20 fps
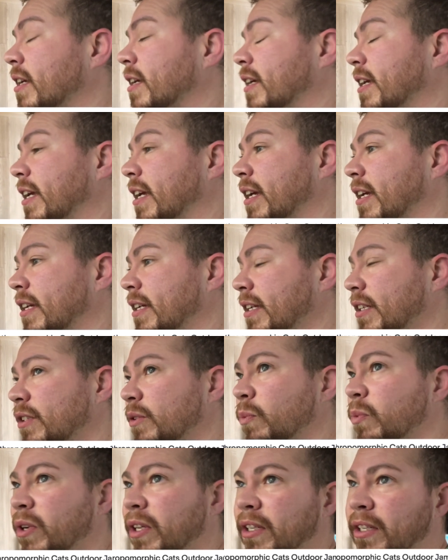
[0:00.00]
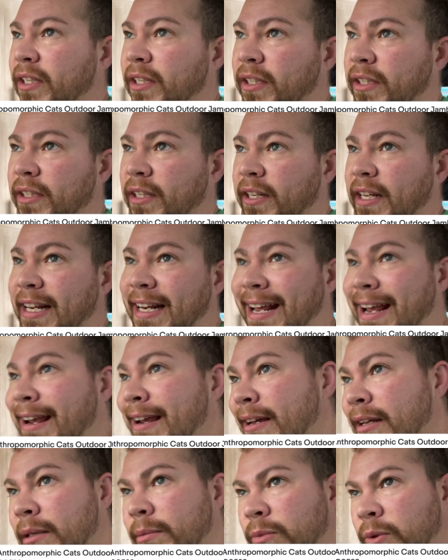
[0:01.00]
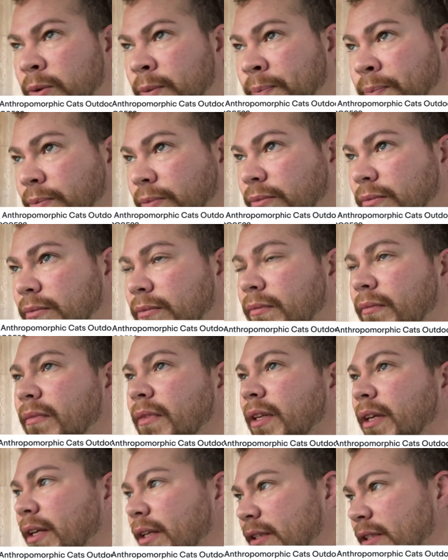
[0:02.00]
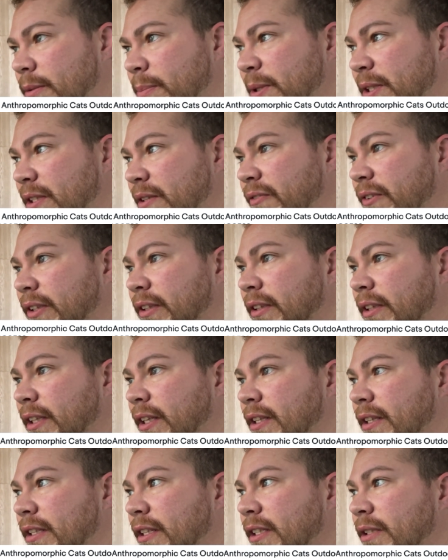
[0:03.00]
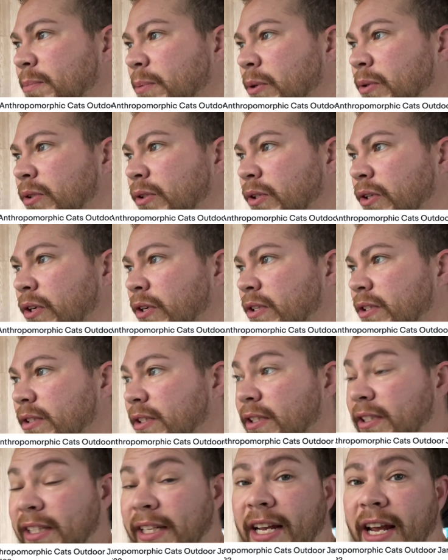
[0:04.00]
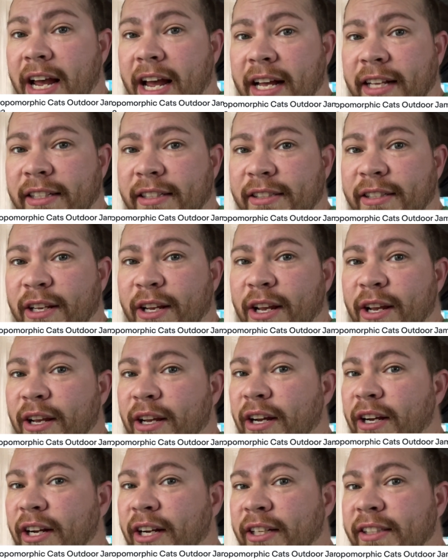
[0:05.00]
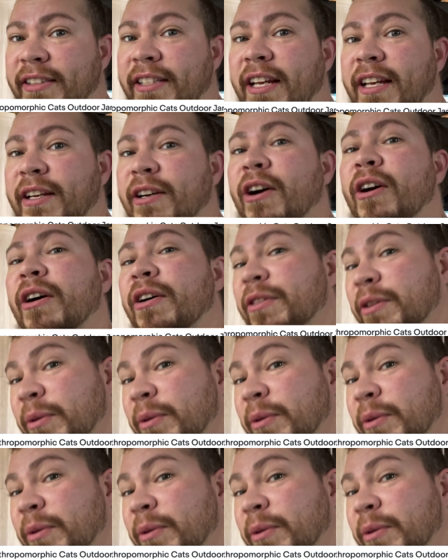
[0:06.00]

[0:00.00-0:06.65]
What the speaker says: It's when an animal, specifically in these postcards, these cats, take on the